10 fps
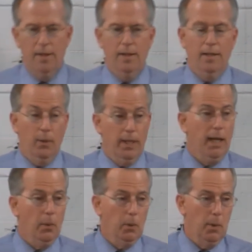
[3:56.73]
Now, again,
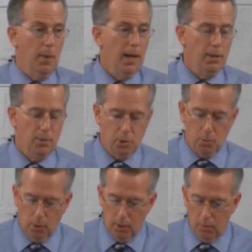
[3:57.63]
I would remind you this
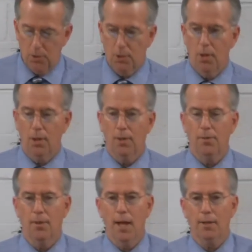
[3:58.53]
morning we saw
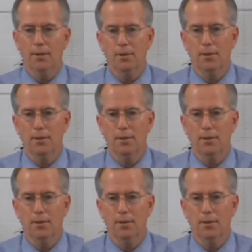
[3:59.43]
that the